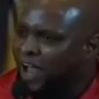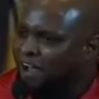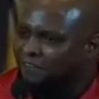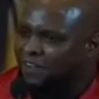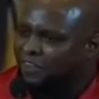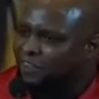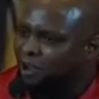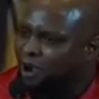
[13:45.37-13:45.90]

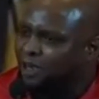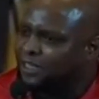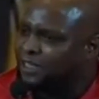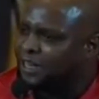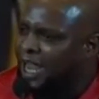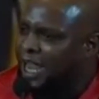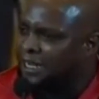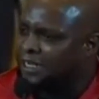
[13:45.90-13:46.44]
Whoever
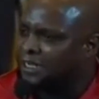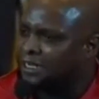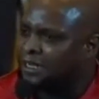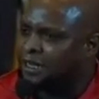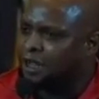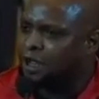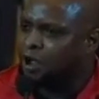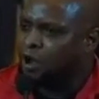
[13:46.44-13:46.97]
thought
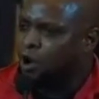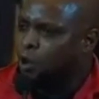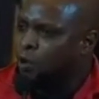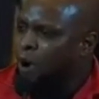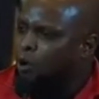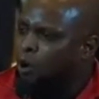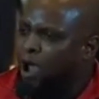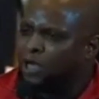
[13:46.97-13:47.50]
that
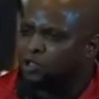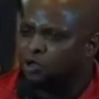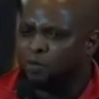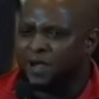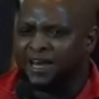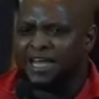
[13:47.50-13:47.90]
we're going